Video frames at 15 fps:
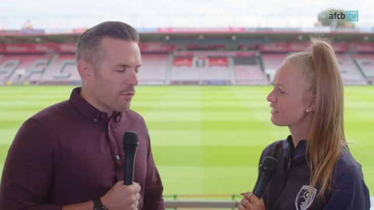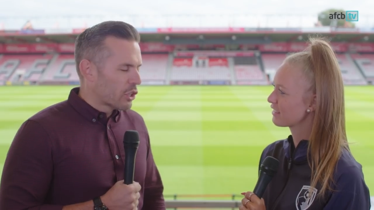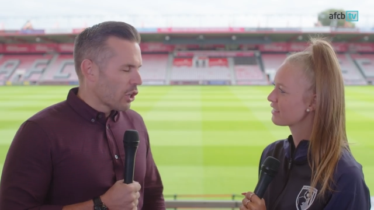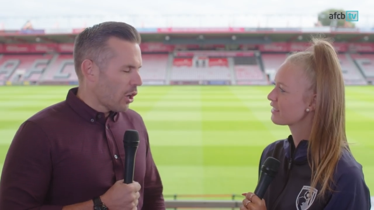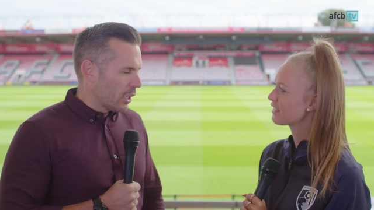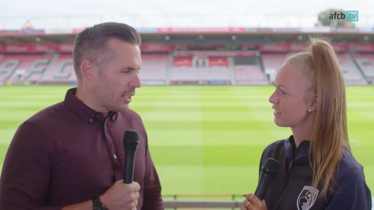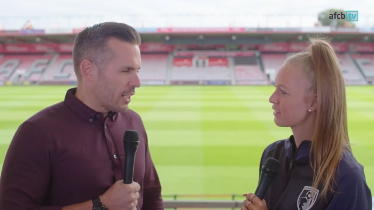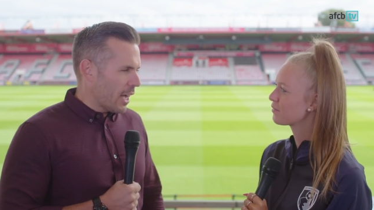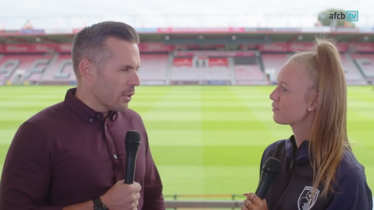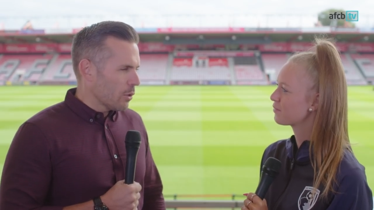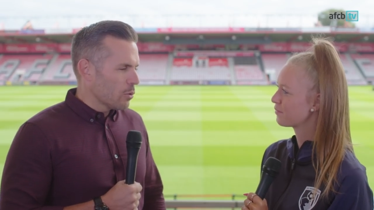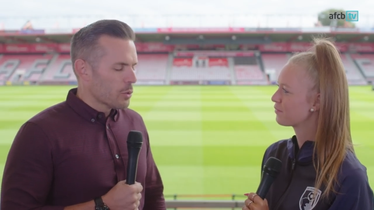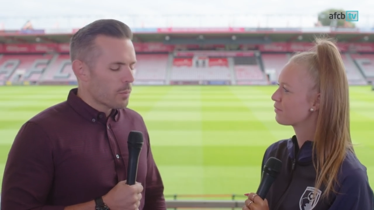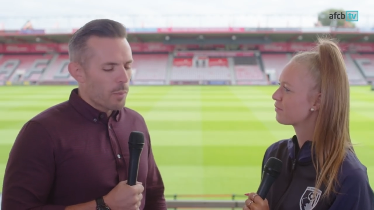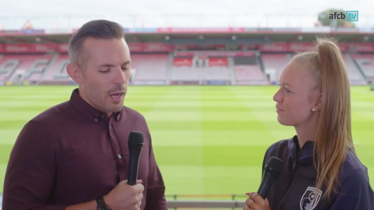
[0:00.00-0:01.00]
Speaker 1: over Charlie
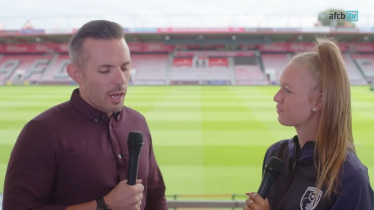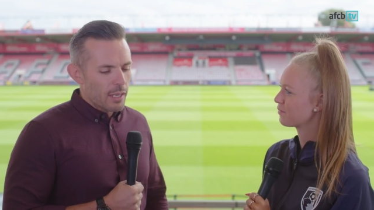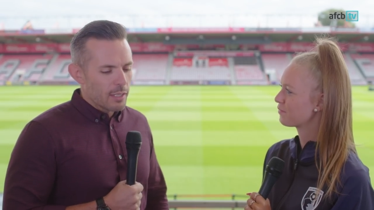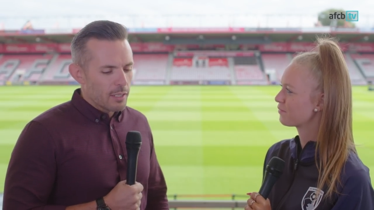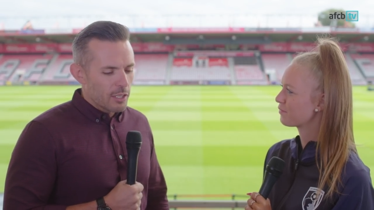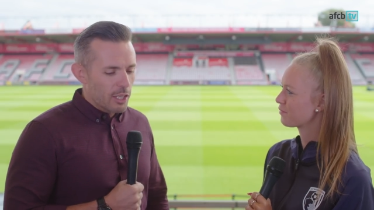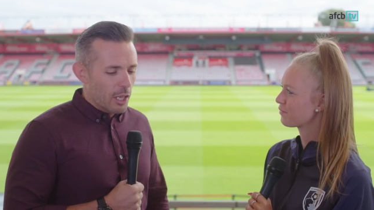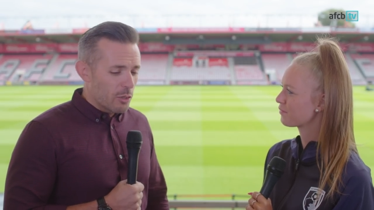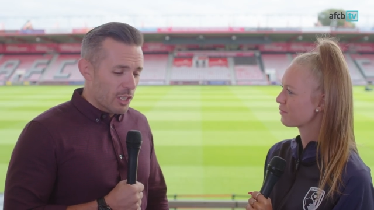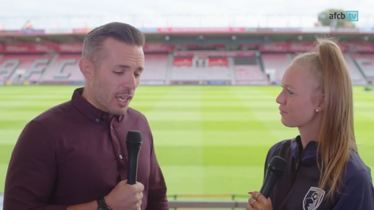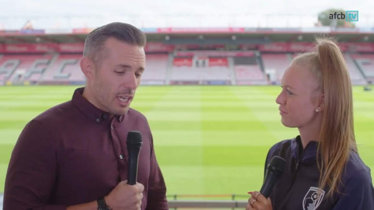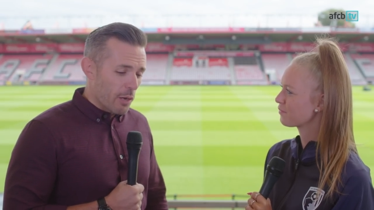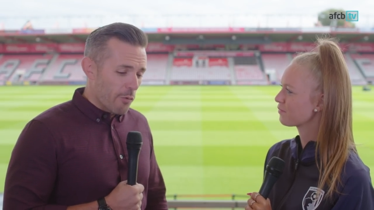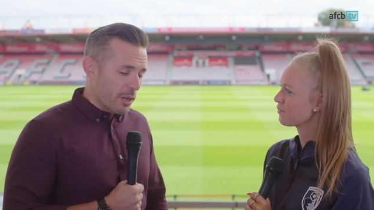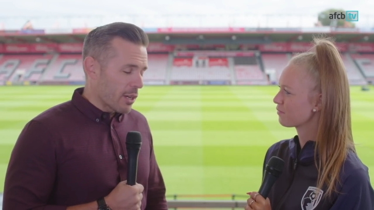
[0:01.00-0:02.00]
Daniels, but you know
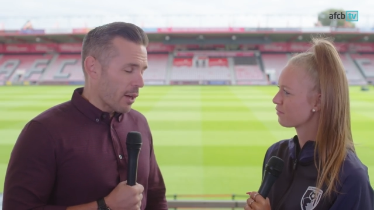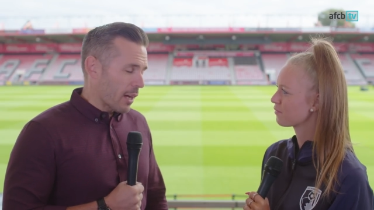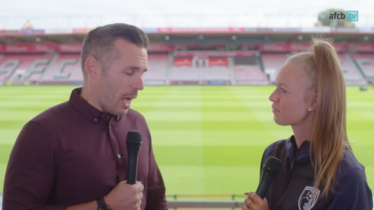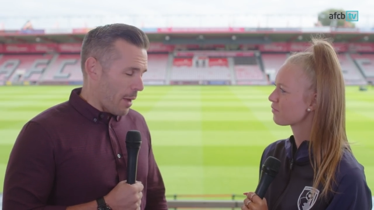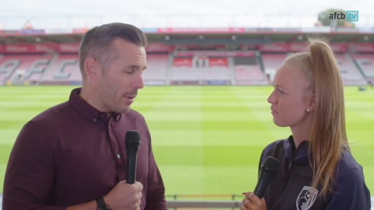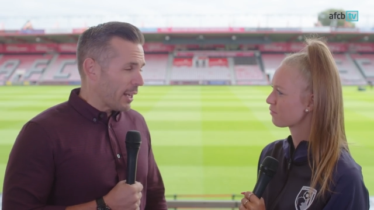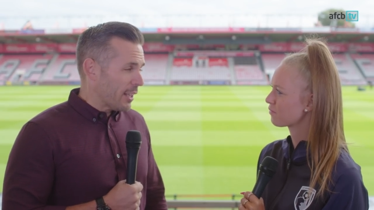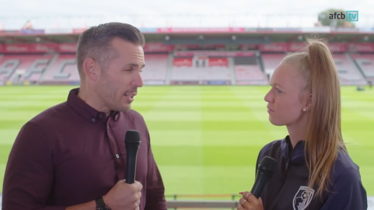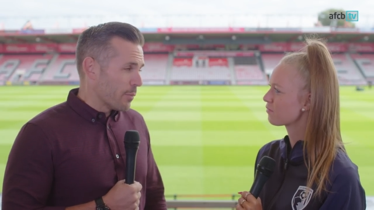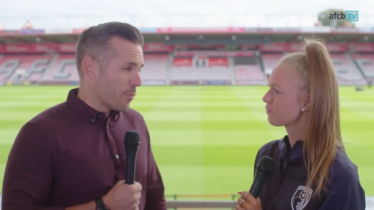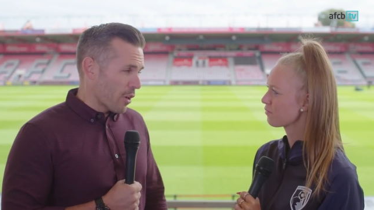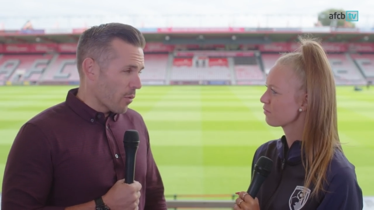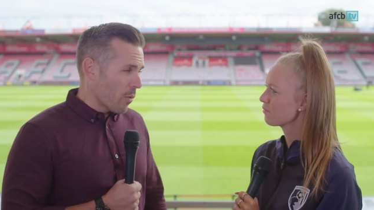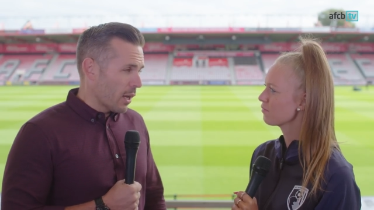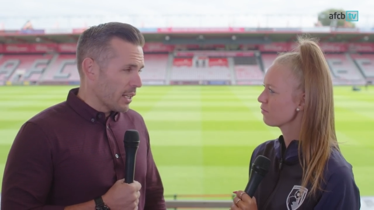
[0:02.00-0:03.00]
Diego Rico came in and did pretty
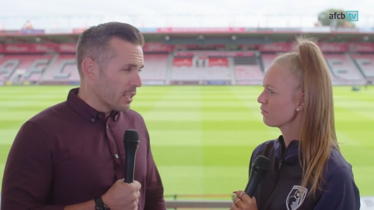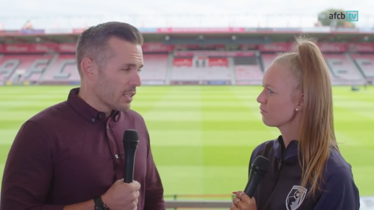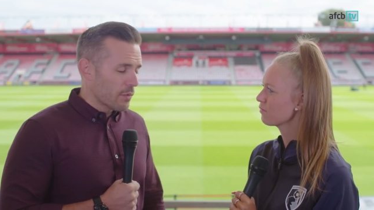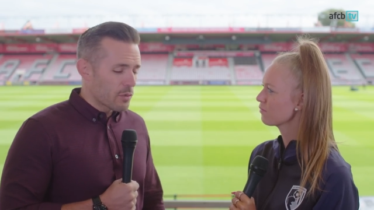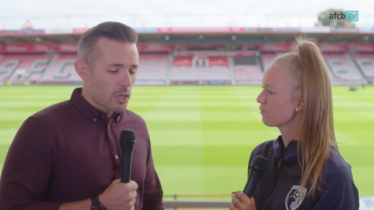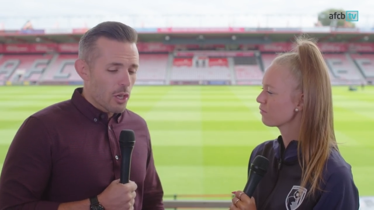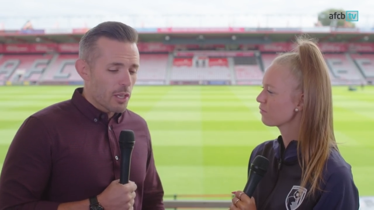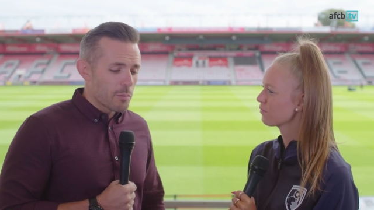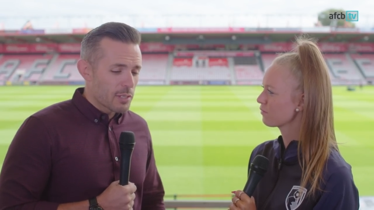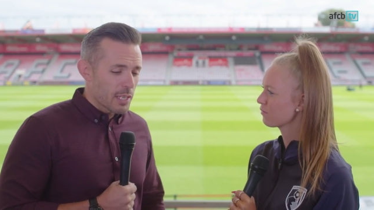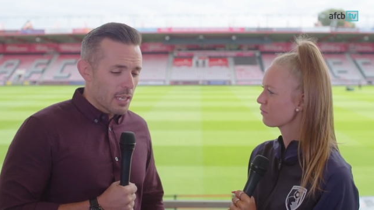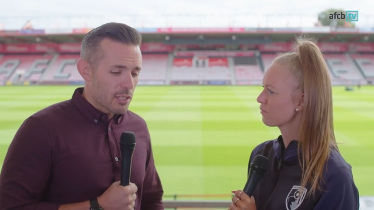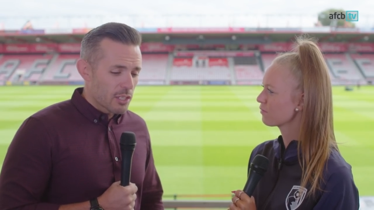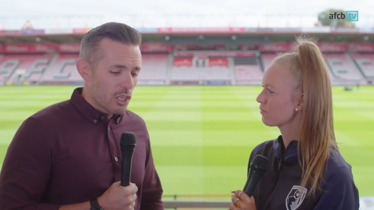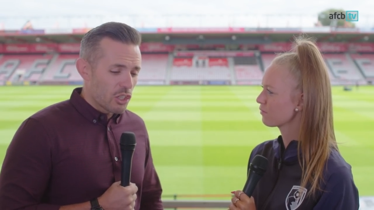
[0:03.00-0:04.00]
well in tough
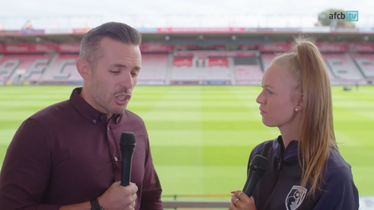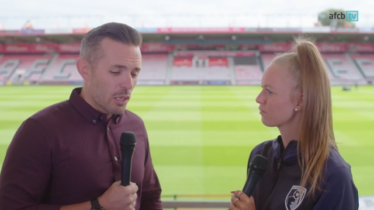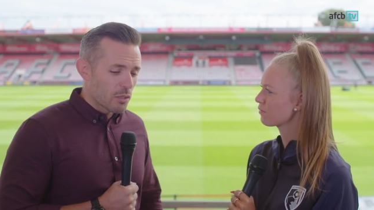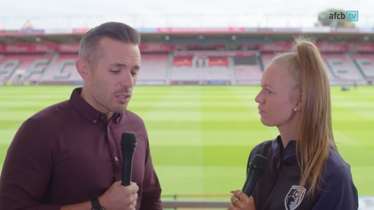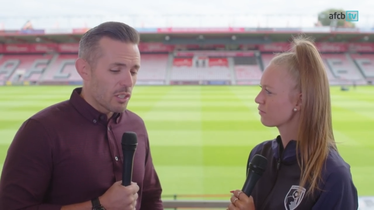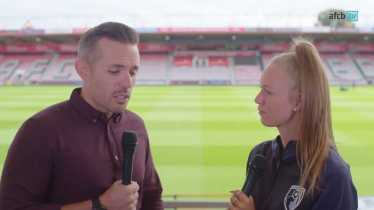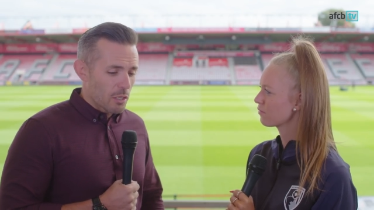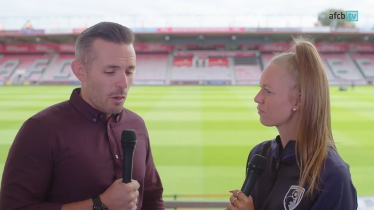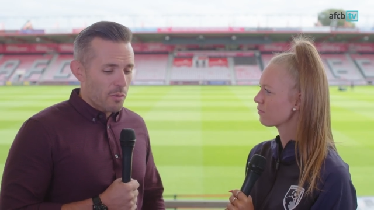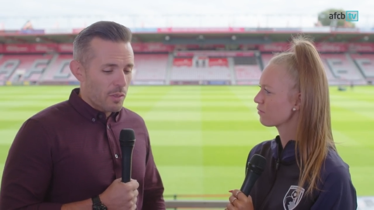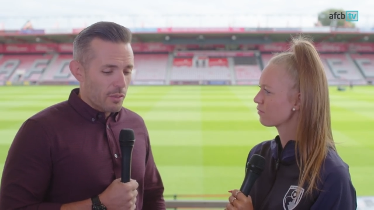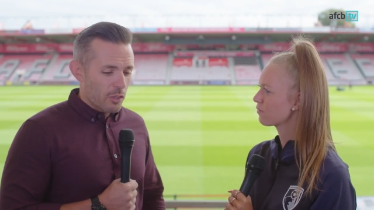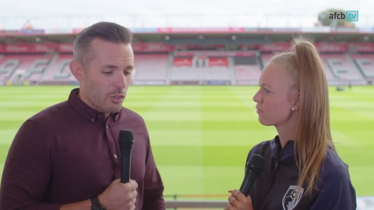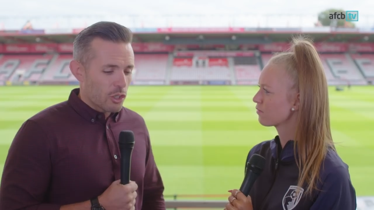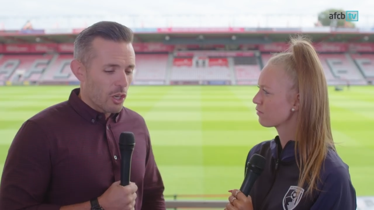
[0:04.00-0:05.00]
circumstances at Chelsea, so I think
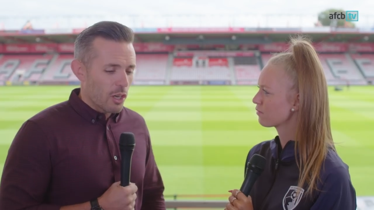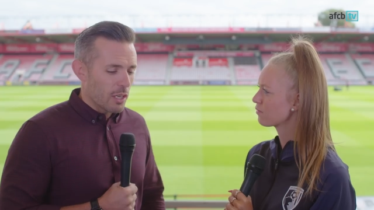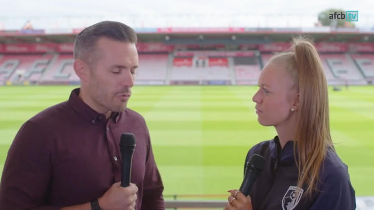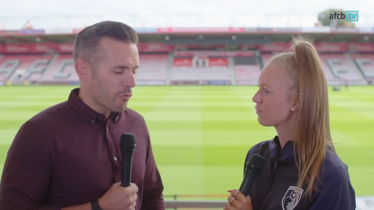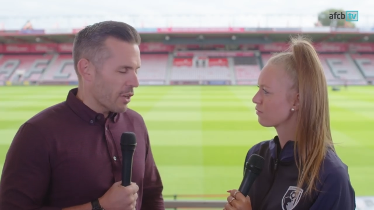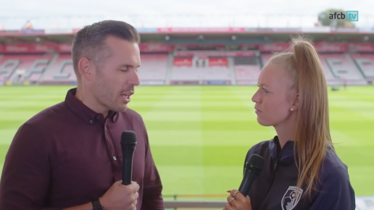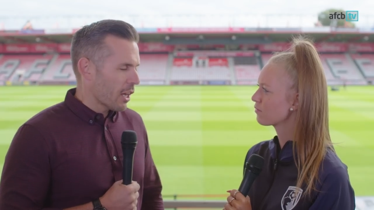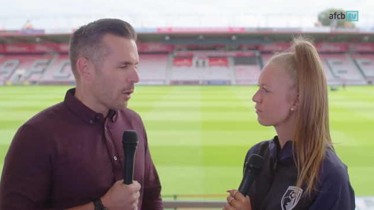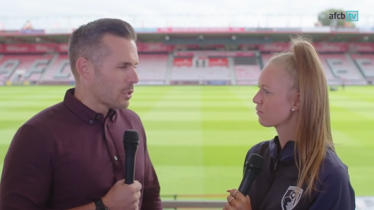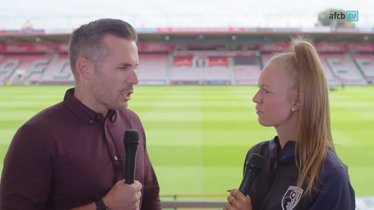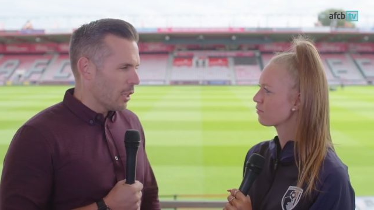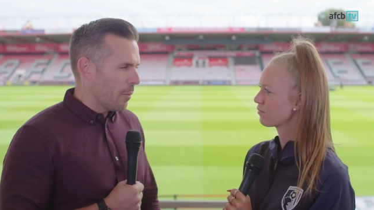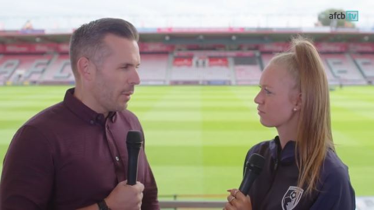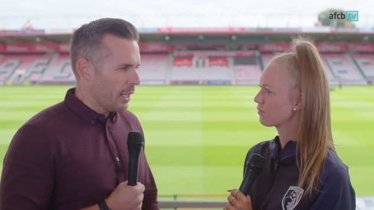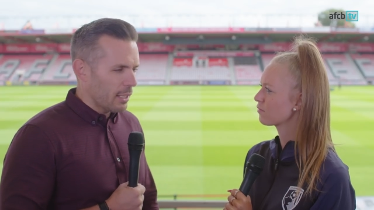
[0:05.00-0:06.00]
the shirt is Rico's at the
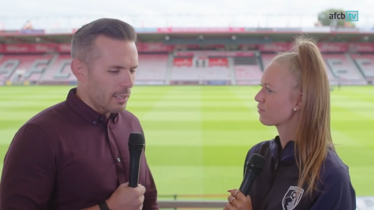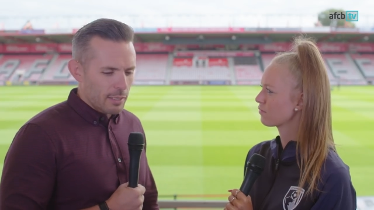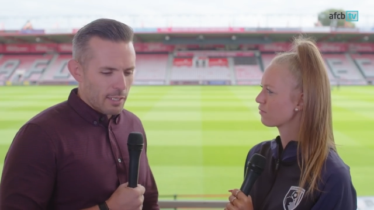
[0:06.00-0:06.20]
minute,